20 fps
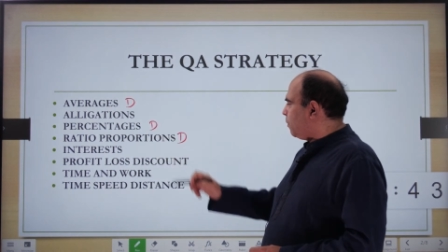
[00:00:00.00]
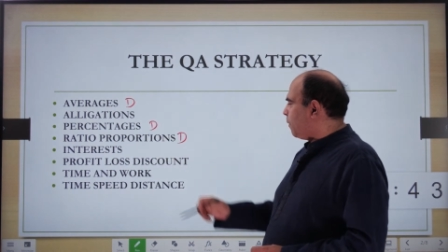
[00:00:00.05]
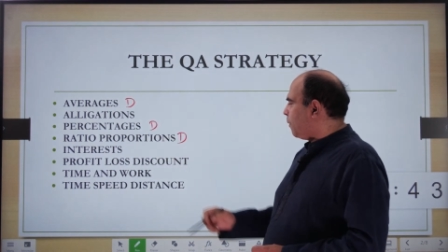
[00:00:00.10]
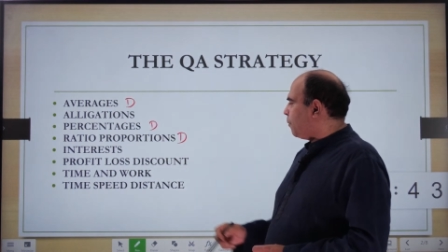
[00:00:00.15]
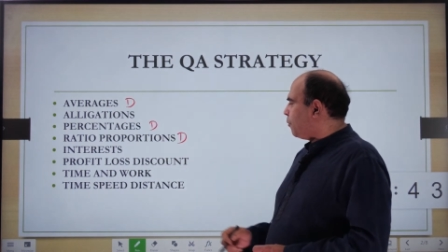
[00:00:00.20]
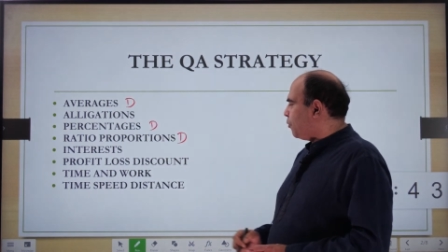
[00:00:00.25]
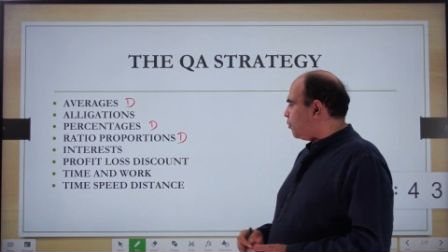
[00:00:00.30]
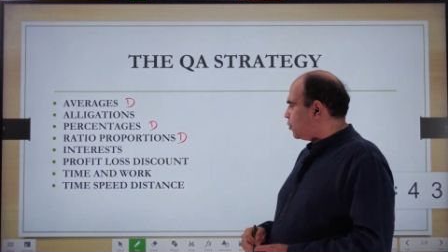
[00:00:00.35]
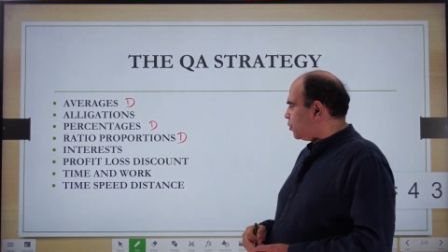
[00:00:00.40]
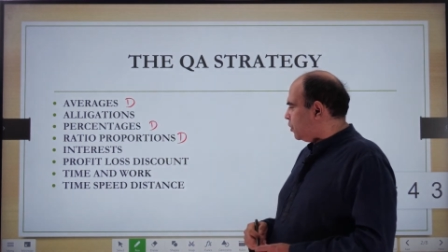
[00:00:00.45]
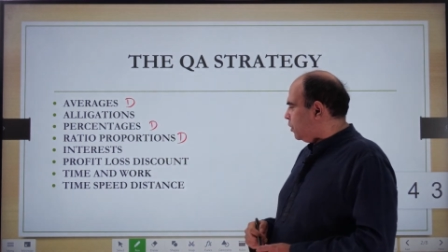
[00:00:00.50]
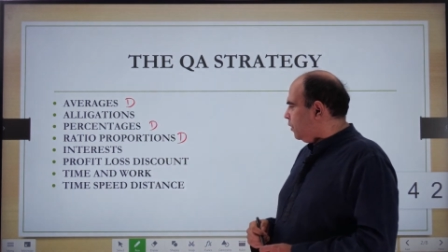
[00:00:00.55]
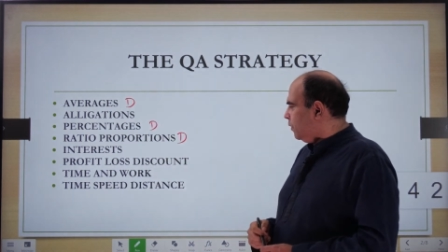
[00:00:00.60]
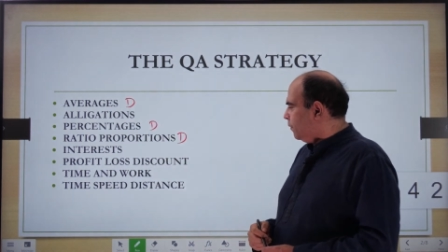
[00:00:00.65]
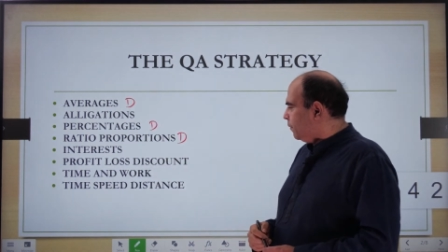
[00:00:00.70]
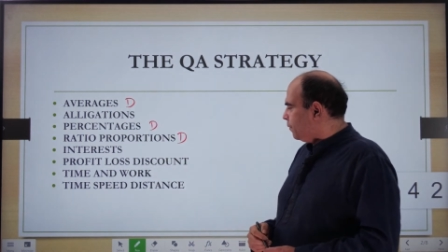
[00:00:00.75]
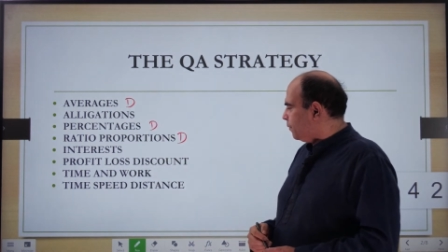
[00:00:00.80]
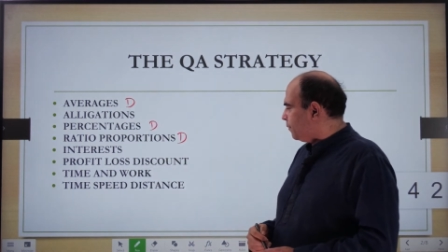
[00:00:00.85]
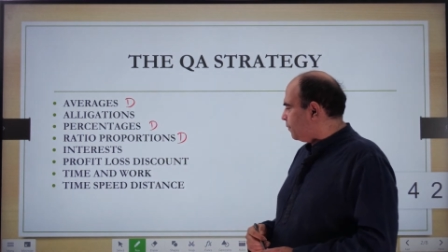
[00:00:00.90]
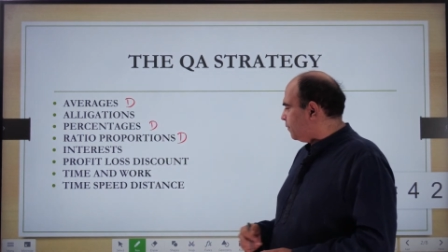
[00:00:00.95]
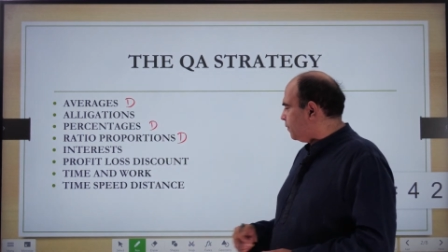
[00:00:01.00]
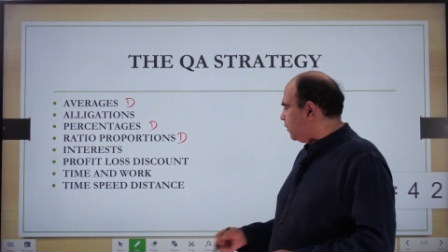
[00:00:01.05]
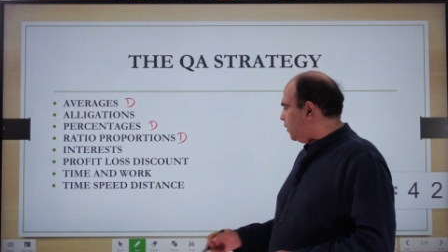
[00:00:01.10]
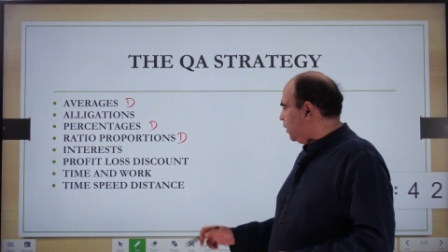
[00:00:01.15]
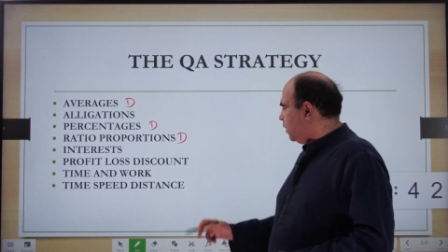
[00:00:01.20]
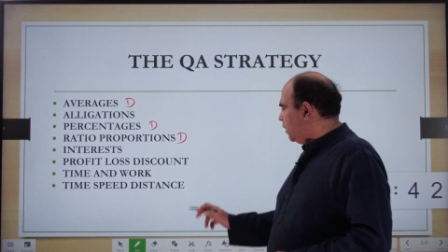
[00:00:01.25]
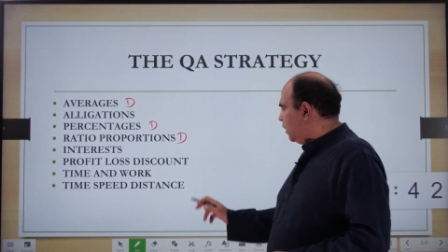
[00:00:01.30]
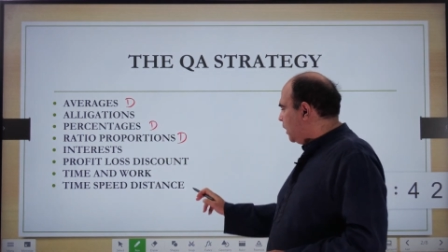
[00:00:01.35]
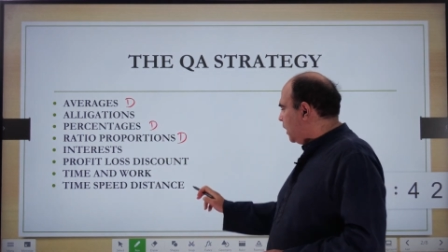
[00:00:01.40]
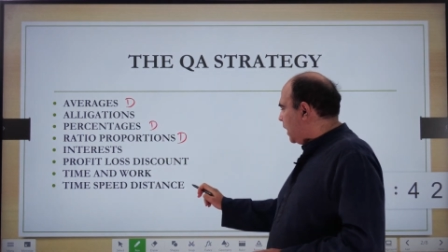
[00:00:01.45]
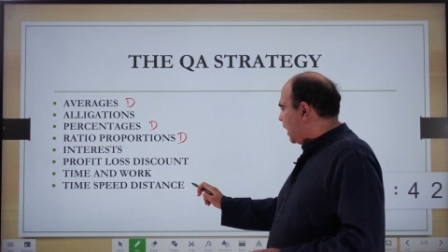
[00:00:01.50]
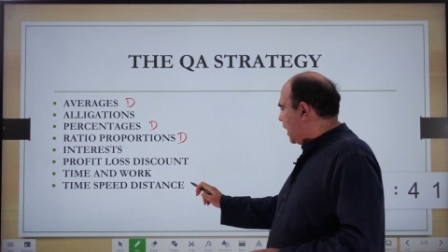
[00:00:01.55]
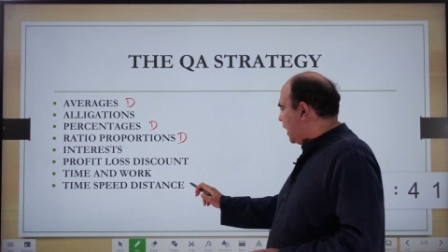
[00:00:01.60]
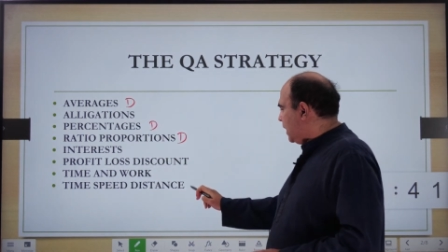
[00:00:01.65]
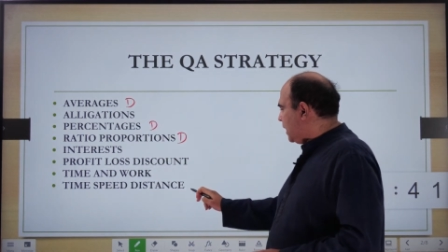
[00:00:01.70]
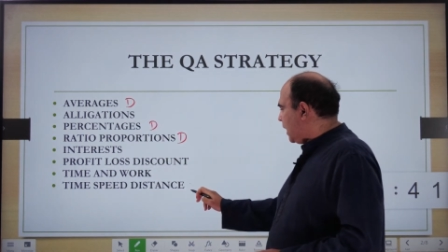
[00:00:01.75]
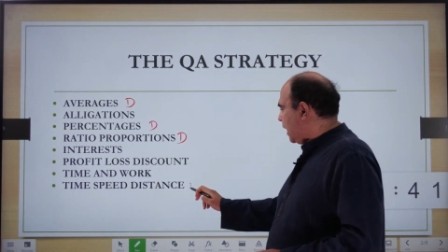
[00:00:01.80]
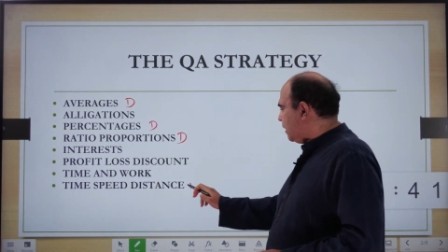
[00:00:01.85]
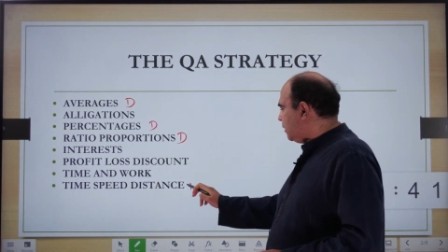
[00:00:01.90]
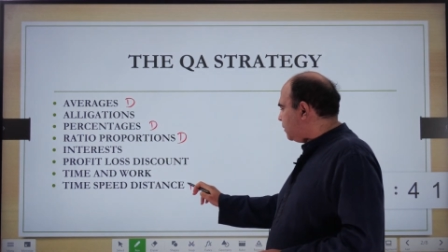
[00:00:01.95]
proportion
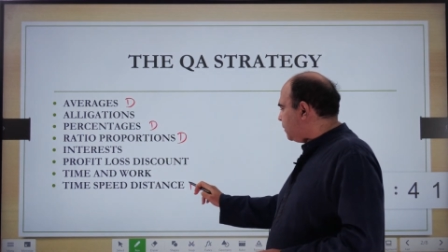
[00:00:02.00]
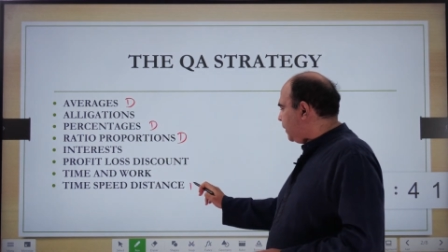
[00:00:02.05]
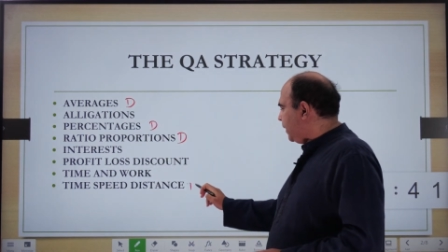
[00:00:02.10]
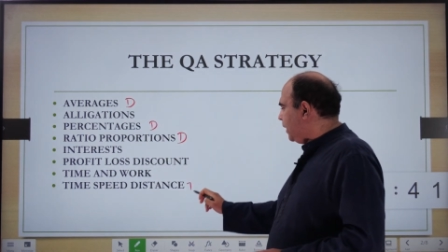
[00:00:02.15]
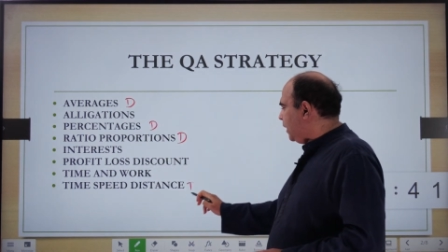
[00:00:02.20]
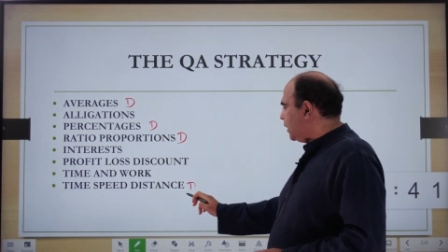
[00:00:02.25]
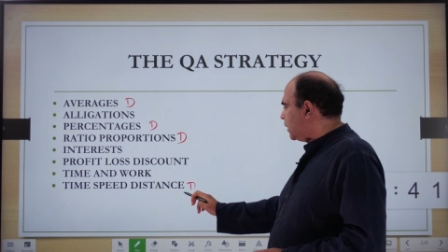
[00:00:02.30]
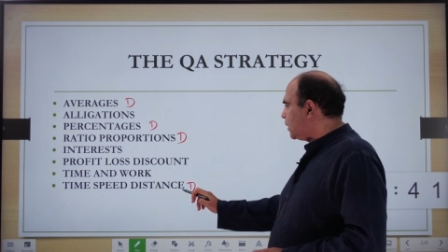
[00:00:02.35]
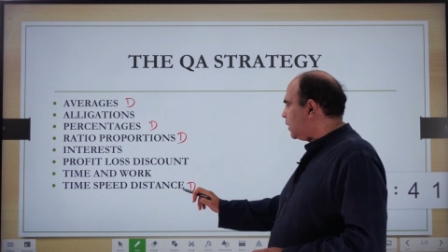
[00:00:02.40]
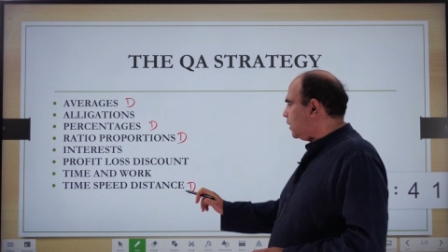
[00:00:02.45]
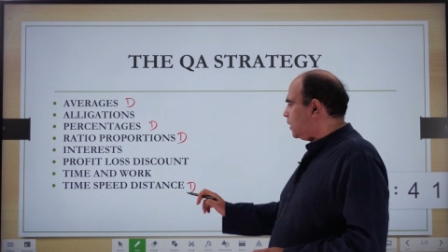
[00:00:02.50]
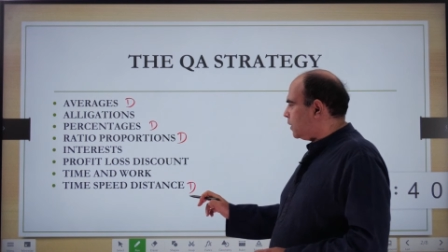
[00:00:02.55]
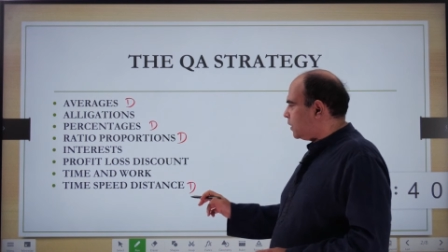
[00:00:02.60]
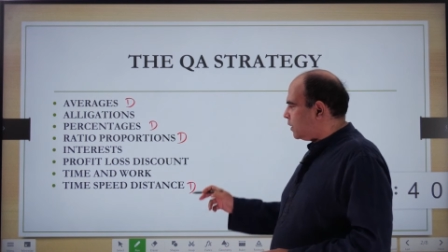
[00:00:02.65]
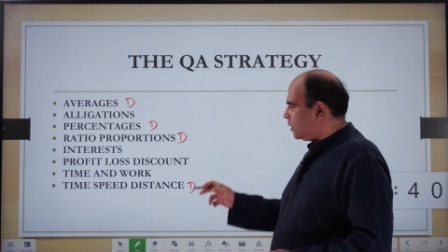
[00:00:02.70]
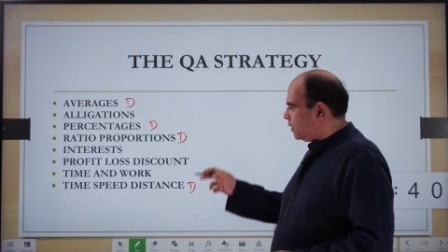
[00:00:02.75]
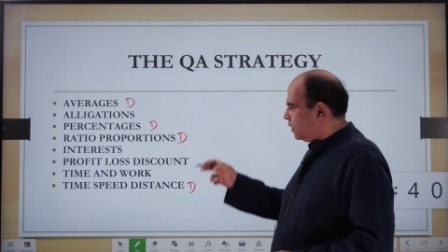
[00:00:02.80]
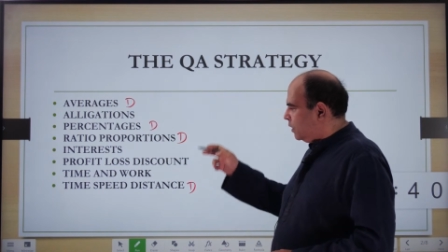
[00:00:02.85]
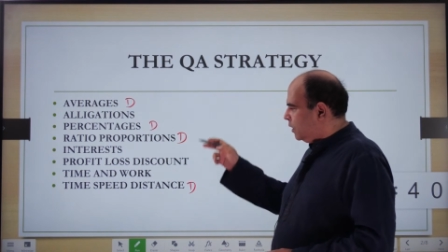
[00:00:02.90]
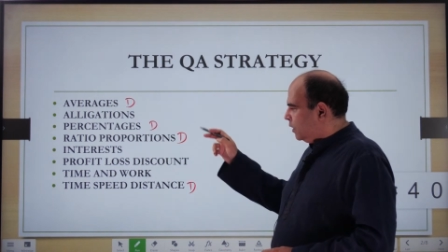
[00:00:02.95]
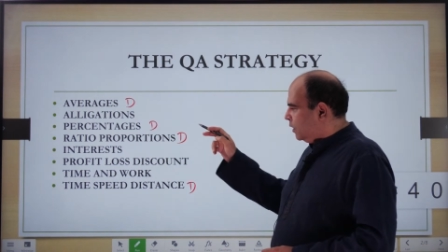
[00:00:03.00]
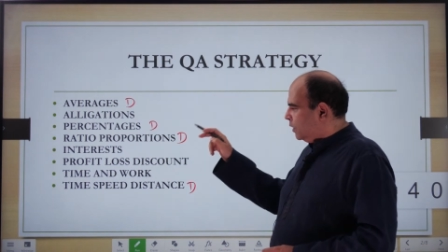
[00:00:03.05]
and time speed distance.